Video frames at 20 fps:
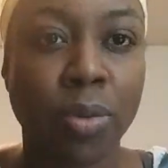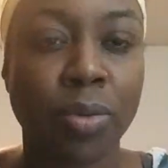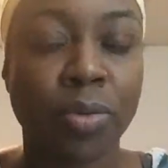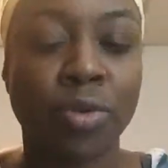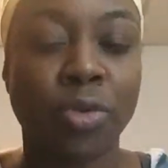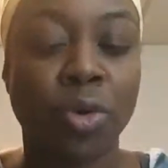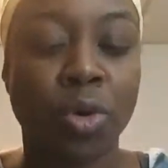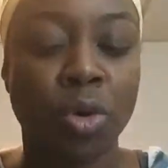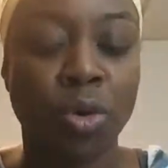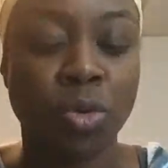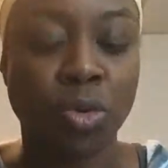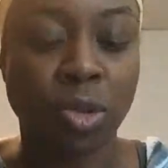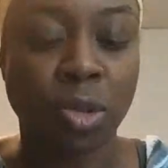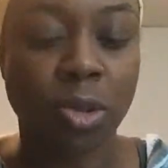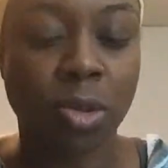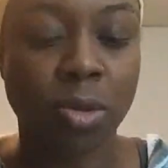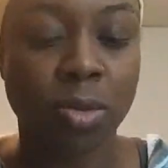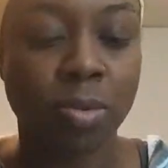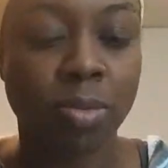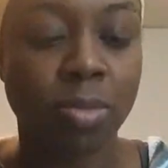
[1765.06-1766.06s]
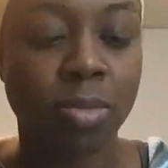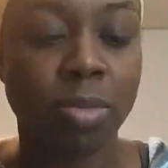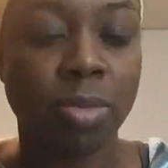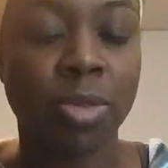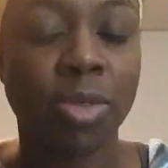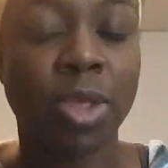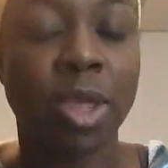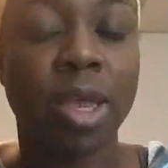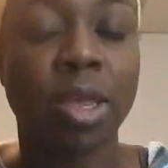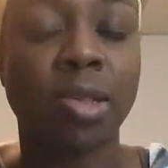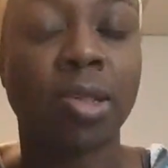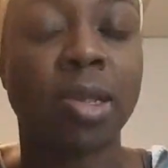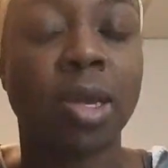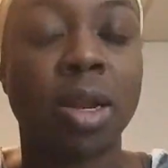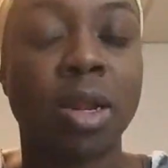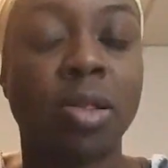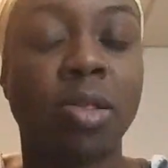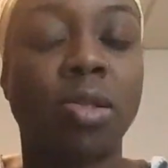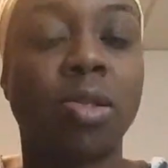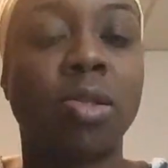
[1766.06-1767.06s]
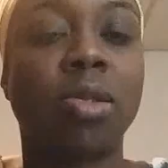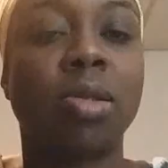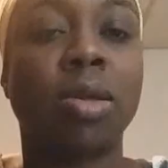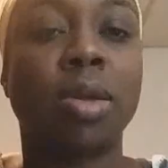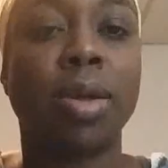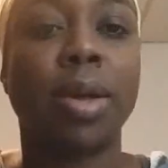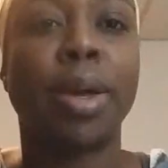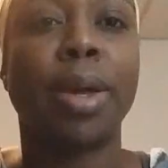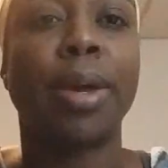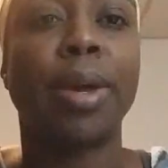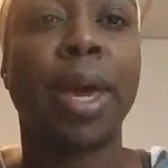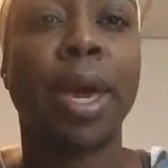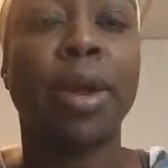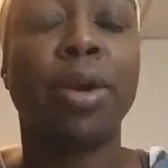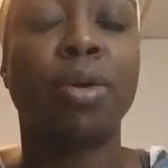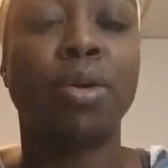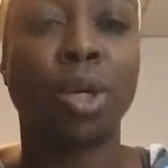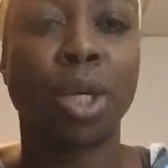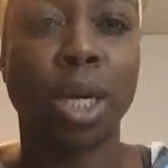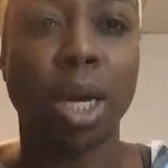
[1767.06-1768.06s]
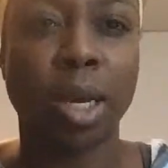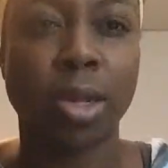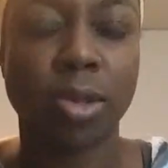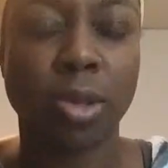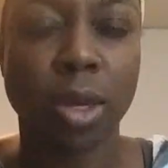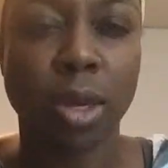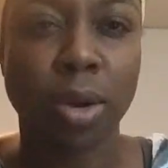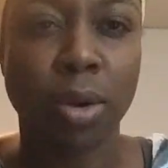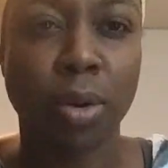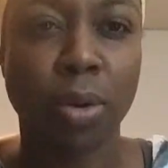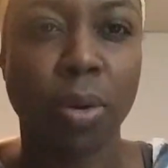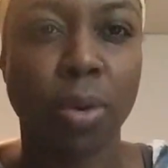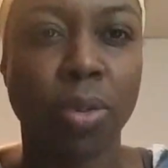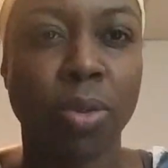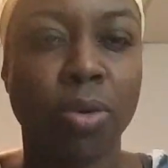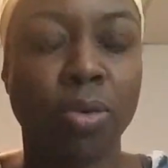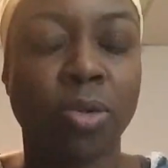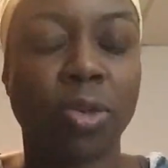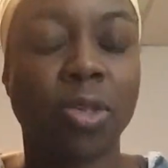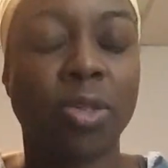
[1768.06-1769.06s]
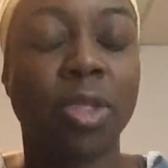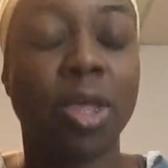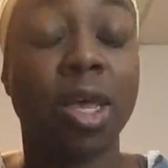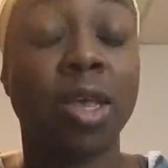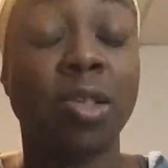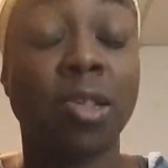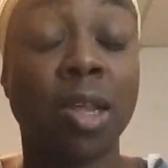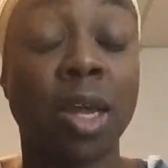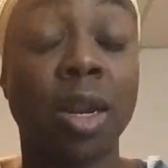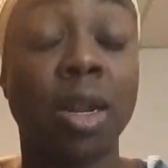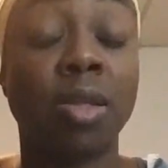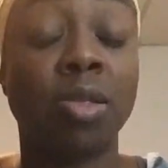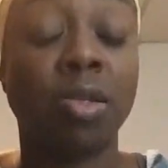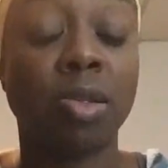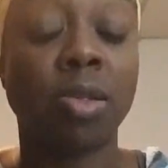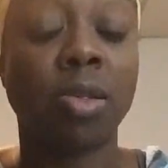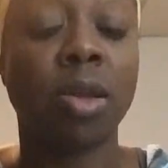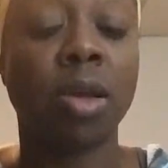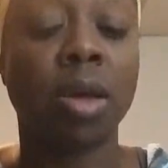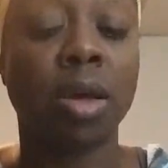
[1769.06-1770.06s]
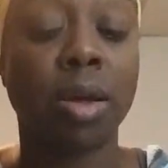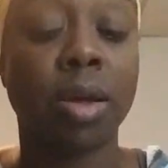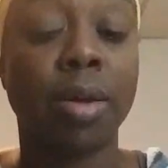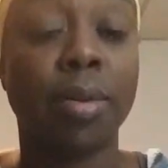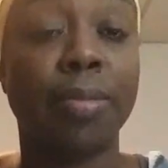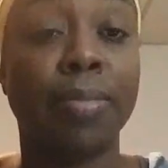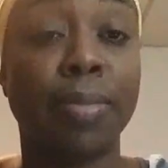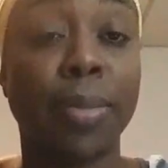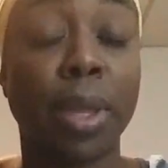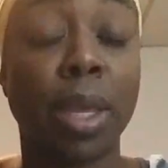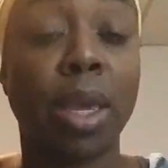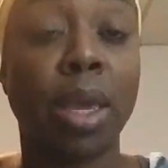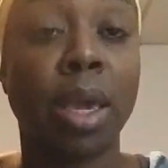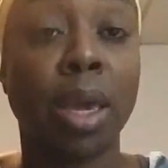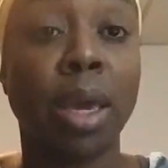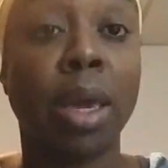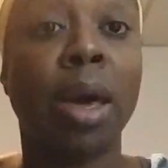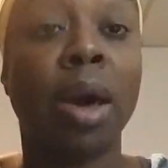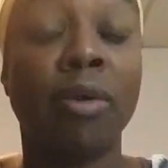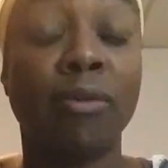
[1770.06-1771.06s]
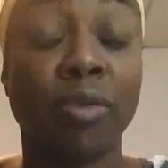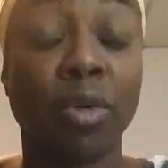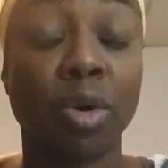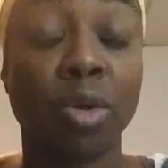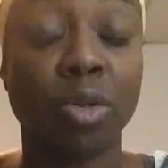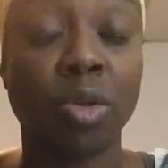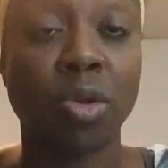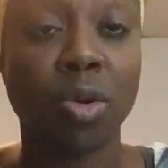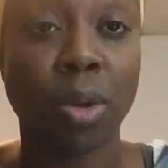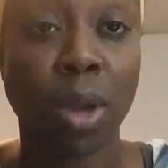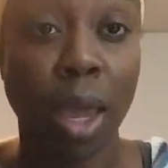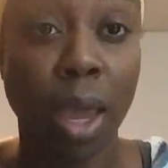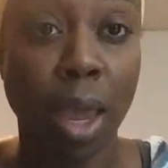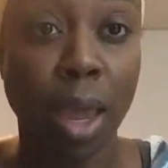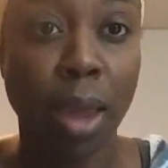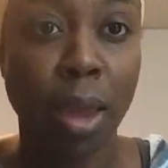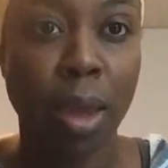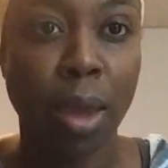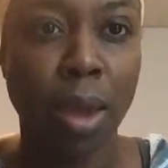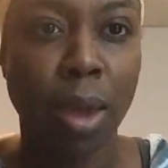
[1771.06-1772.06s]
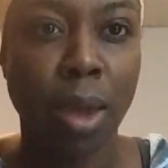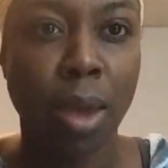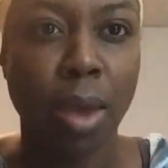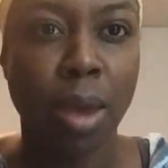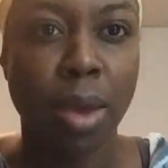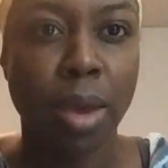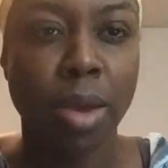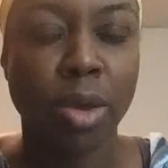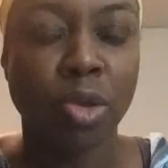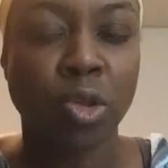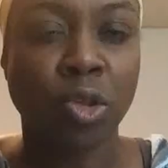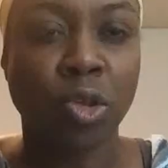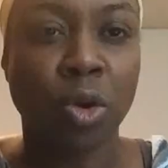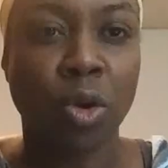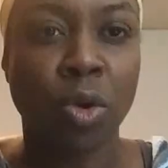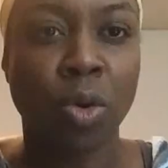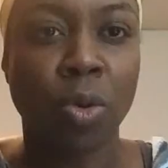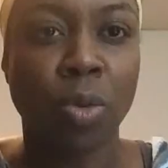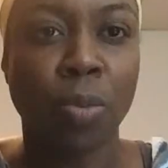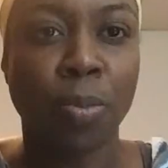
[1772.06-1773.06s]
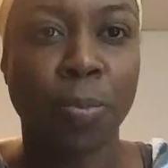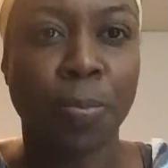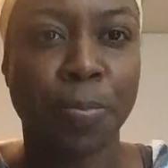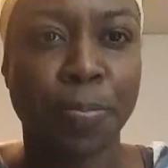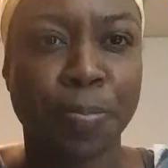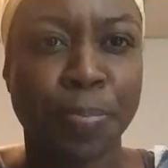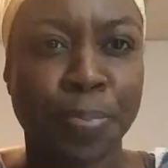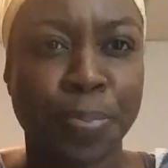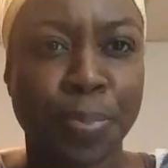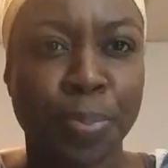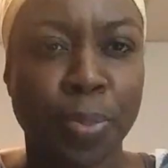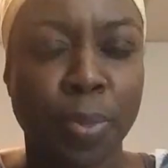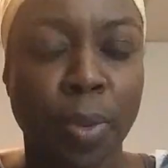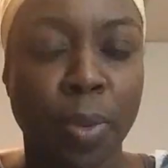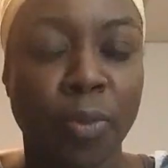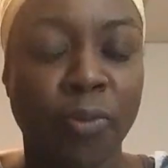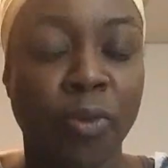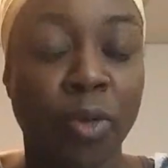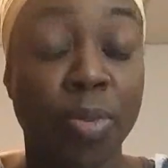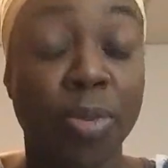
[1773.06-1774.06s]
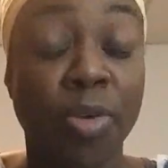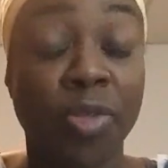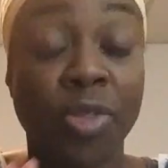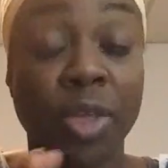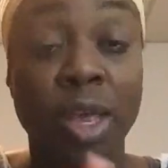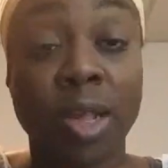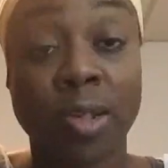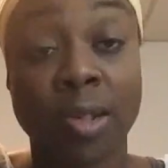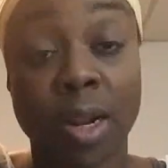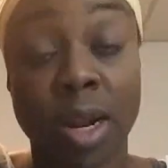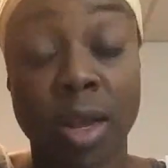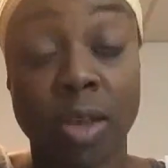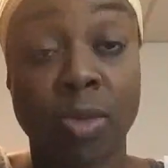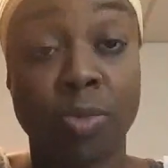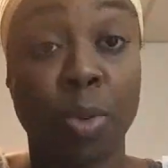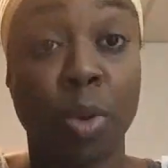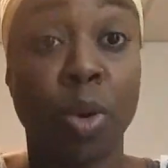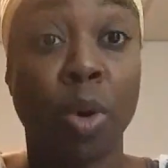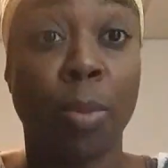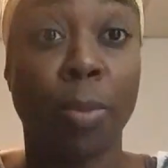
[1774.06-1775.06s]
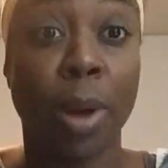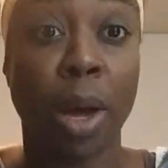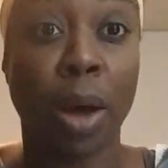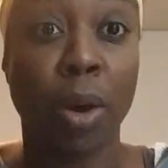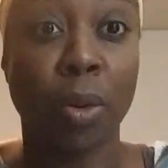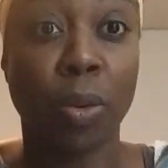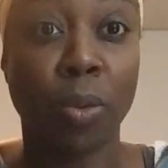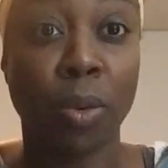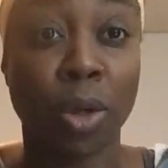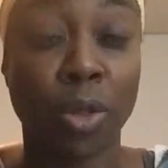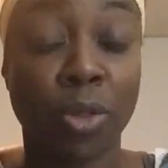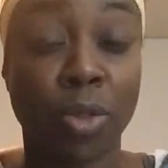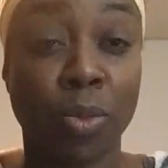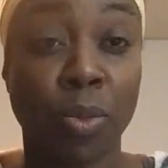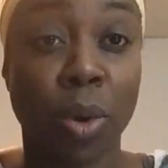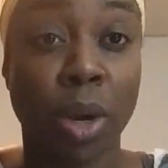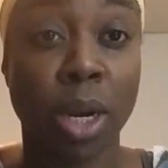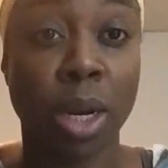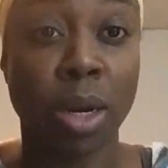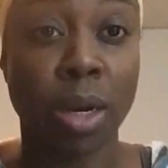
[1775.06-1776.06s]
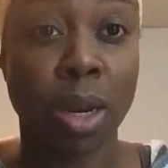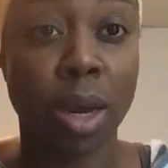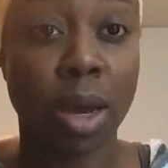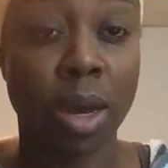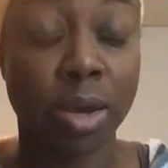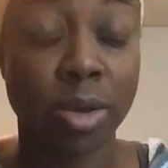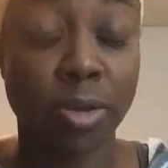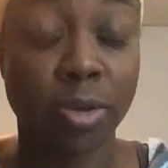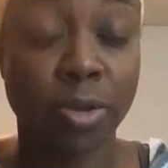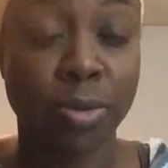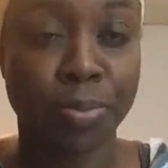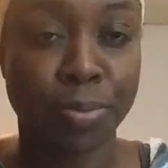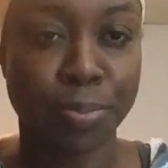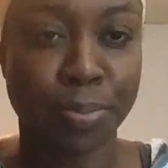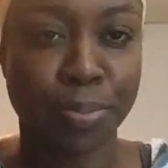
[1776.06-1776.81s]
those things that it's energizing or those things that it governs, okay? So from the things that I spoke about with what it does,